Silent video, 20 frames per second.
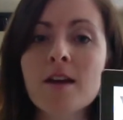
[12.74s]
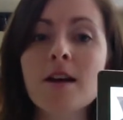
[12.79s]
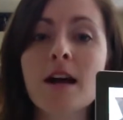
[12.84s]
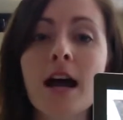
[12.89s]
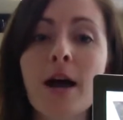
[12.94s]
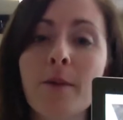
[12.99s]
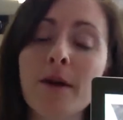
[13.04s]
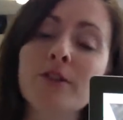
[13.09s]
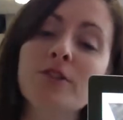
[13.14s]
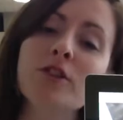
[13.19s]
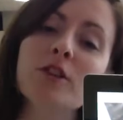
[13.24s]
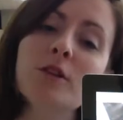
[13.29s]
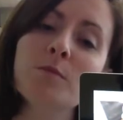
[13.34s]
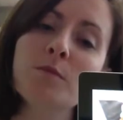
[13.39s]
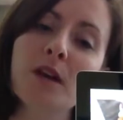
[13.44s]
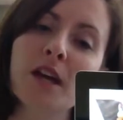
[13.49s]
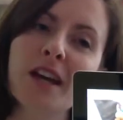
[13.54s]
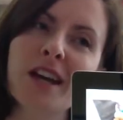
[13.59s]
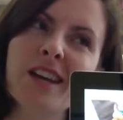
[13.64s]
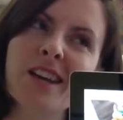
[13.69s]
I want you to
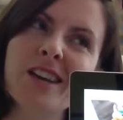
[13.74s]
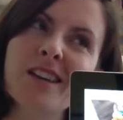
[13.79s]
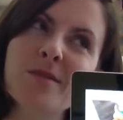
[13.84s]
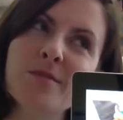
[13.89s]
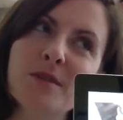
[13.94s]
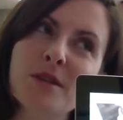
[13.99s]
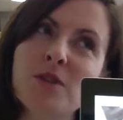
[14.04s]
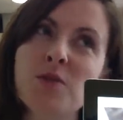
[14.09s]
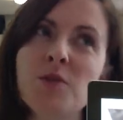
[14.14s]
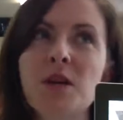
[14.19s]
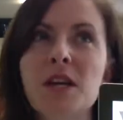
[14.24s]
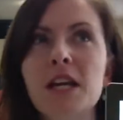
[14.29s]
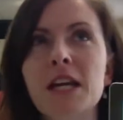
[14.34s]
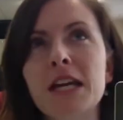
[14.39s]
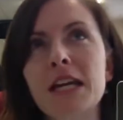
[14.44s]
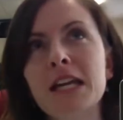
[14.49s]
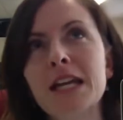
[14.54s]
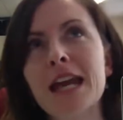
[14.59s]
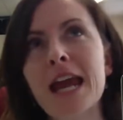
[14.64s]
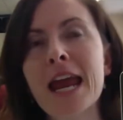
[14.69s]
pick
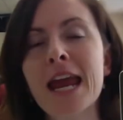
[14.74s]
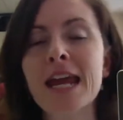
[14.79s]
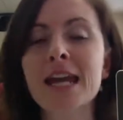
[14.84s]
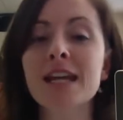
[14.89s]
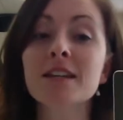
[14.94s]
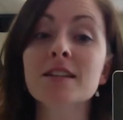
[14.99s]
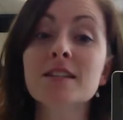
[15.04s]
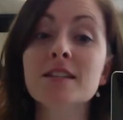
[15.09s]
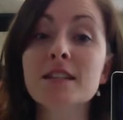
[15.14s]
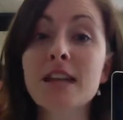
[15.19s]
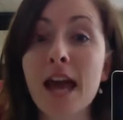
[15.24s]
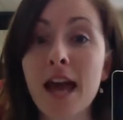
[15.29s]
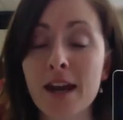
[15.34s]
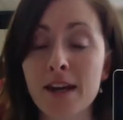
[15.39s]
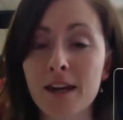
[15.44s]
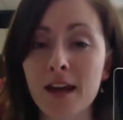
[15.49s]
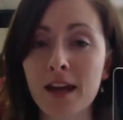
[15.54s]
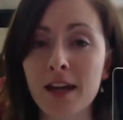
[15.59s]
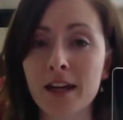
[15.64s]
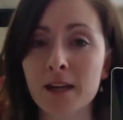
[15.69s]
between 8 and 10
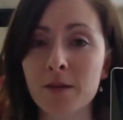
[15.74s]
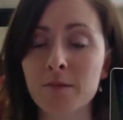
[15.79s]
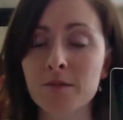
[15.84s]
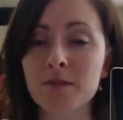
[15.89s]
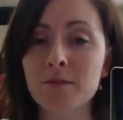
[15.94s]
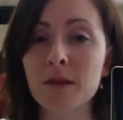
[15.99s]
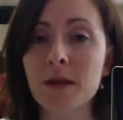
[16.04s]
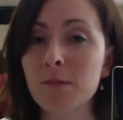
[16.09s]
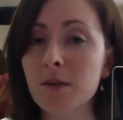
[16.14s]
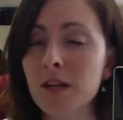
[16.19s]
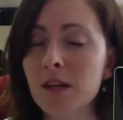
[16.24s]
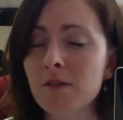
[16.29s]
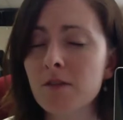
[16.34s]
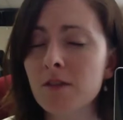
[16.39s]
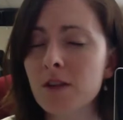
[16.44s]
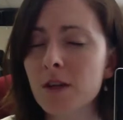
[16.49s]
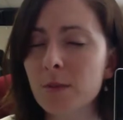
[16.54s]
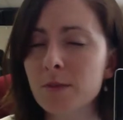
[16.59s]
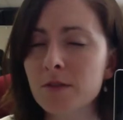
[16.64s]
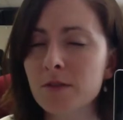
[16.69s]
items, maybe even
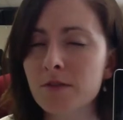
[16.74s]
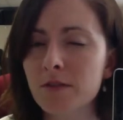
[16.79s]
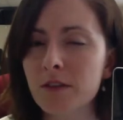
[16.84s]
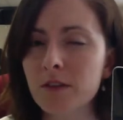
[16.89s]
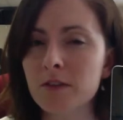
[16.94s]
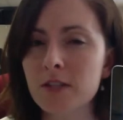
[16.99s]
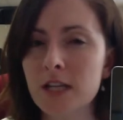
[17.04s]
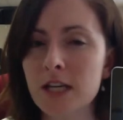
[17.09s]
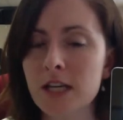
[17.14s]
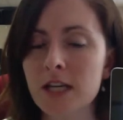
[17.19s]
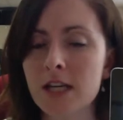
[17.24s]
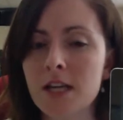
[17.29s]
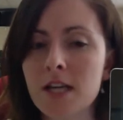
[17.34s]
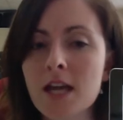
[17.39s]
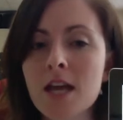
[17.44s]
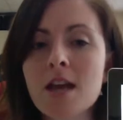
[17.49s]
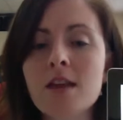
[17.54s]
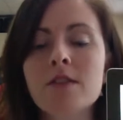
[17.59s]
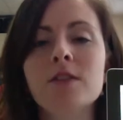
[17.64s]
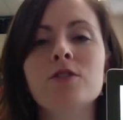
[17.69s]
up to 15,
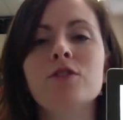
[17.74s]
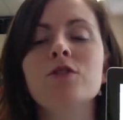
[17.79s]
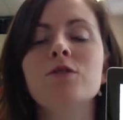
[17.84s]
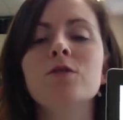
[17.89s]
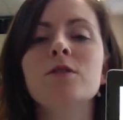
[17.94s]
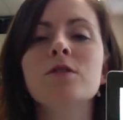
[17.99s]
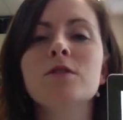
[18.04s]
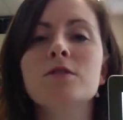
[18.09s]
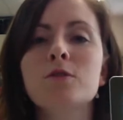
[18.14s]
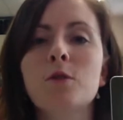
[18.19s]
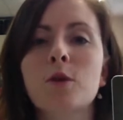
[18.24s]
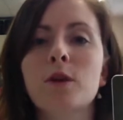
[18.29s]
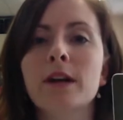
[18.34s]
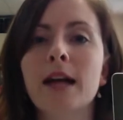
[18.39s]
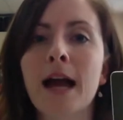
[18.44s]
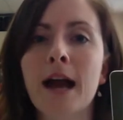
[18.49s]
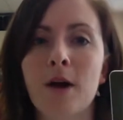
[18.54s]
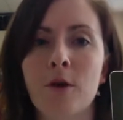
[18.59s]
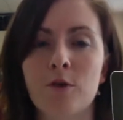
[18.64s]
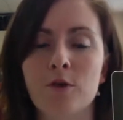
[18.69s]
that you could sort
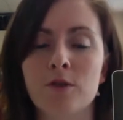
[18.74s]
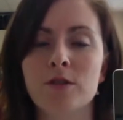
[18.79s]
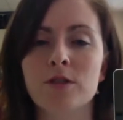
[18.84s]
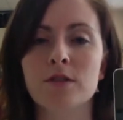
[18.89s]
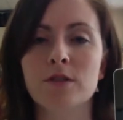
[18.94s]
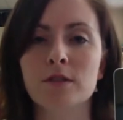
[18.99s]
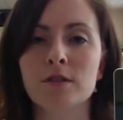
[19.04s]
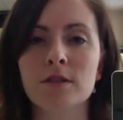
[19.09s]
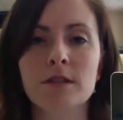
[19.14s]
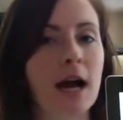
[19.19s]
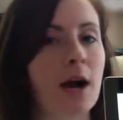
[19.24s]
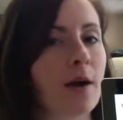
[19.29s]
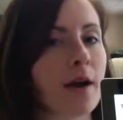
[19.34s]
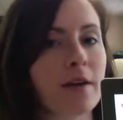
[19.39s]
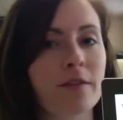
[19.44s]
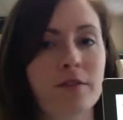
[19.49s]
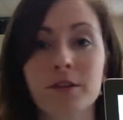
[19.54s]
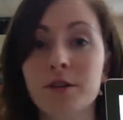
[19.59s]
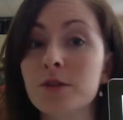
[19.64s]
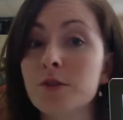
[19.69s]
out.
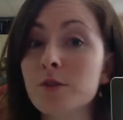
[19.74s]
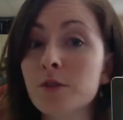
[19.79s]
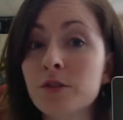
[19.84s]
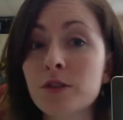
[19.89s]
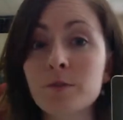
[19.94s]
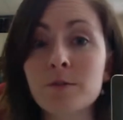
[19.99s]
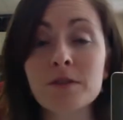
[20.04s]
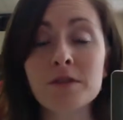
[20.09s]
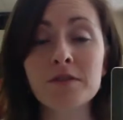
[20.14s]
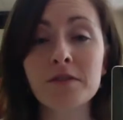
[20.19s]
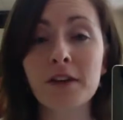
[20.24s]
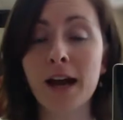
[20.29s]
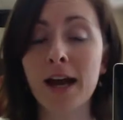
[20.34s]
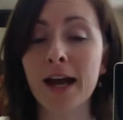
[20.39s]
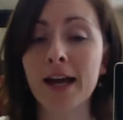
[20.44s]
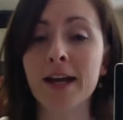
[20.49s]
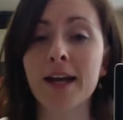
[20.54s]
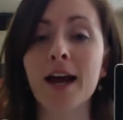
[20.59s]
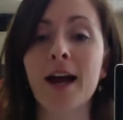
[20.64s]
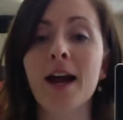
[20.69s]
However you sort them is
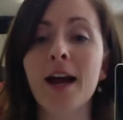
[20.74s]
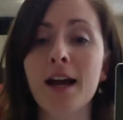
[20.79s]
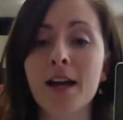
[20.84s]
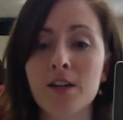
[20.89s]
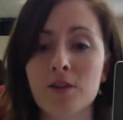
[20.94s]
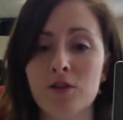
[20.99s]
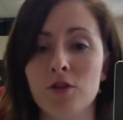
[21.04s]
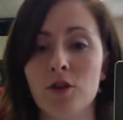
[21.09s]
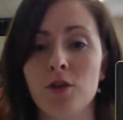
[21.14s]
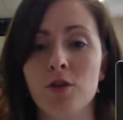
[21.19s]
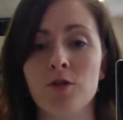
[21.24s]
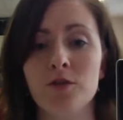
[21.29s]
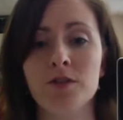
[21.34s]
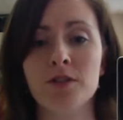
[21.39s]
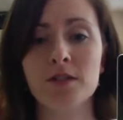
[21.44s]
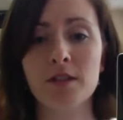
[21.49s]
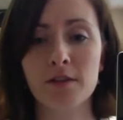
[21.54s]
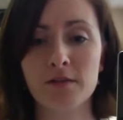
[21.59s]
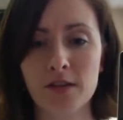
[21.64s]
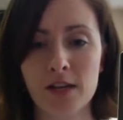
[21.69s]
fine. I chose
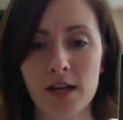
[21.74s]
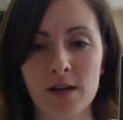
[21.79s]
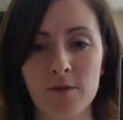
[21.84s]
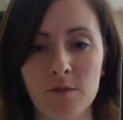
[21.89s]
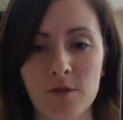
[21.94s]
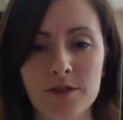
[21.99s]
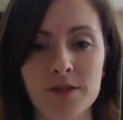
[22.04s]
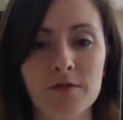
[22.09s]
stuffed animals.